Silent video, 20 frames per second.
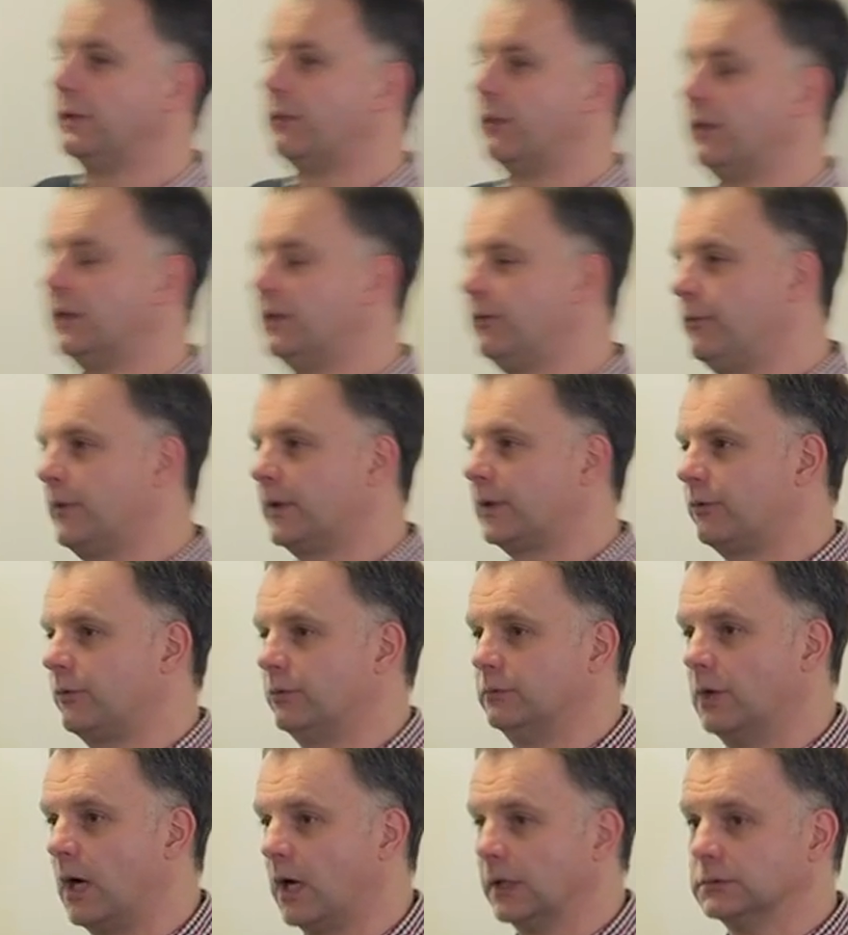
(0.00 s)
that these figures are
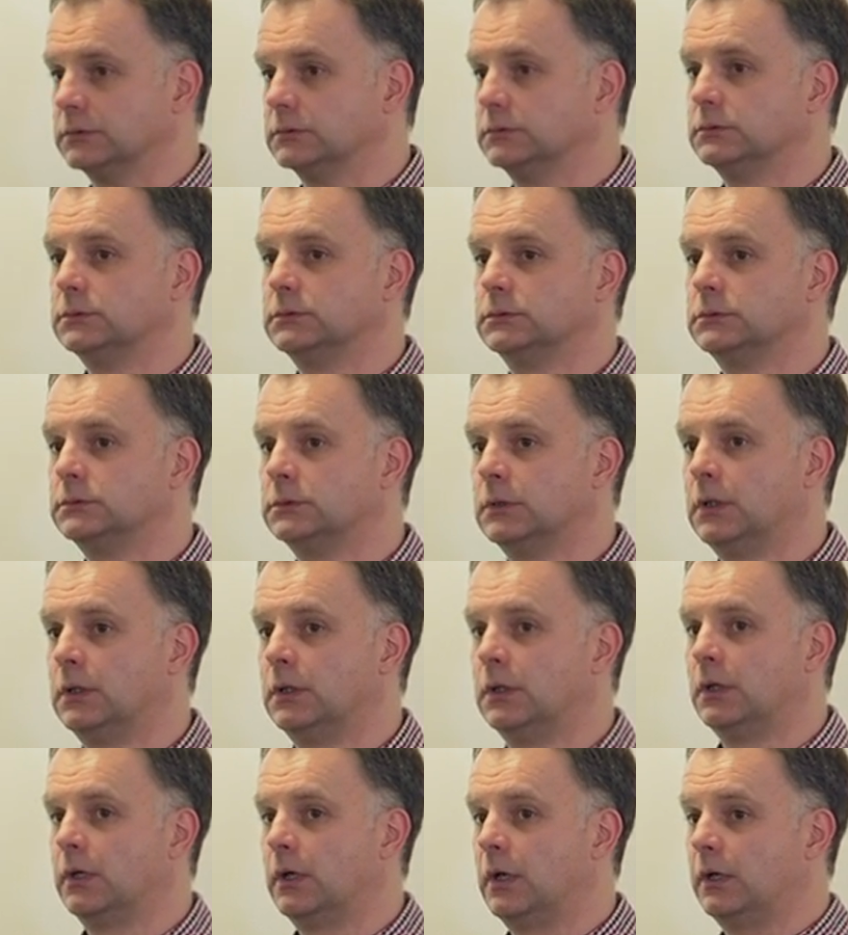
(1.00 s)
right.
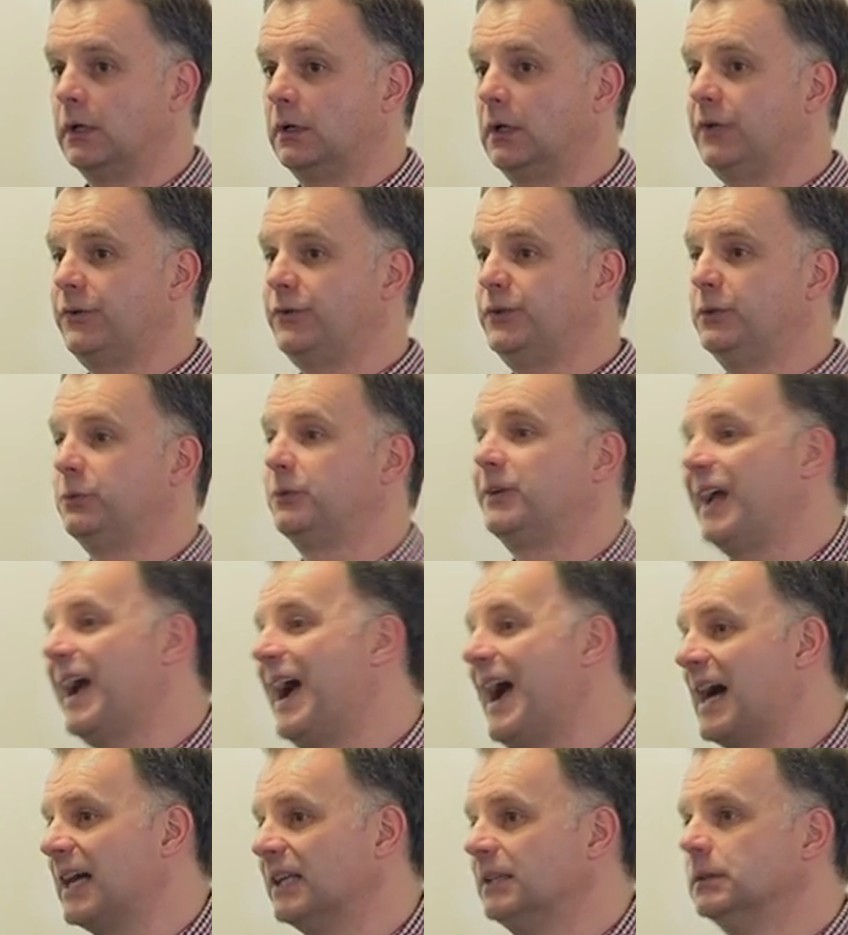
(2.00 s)
And unless you
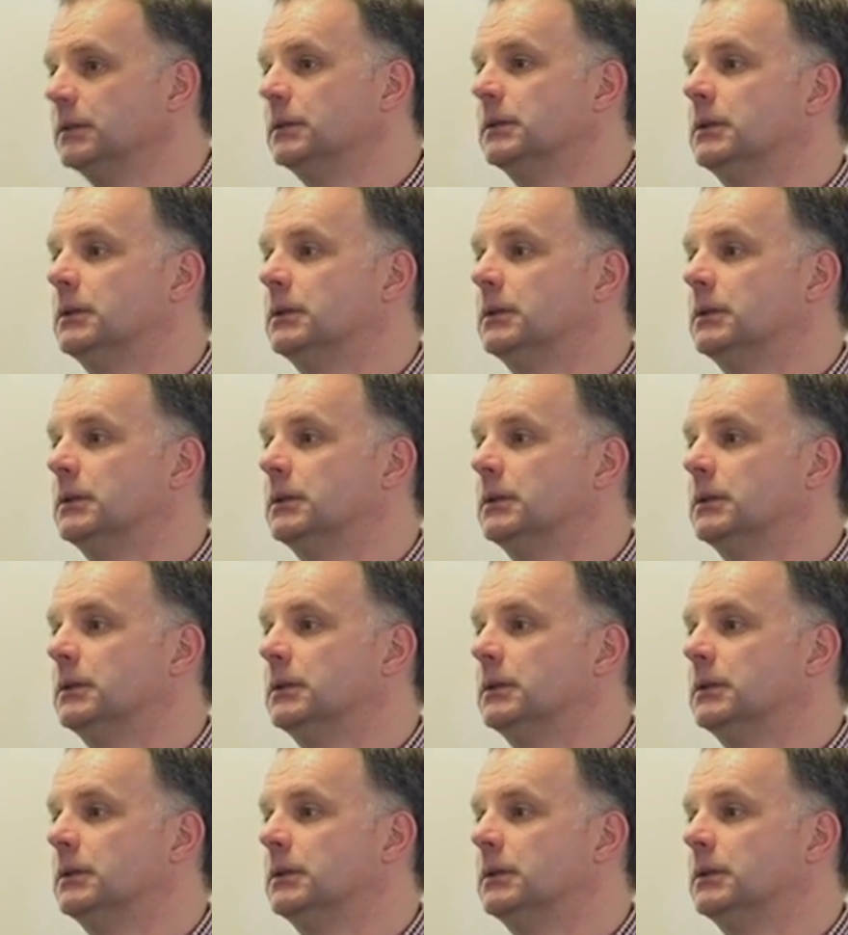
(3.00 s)
can,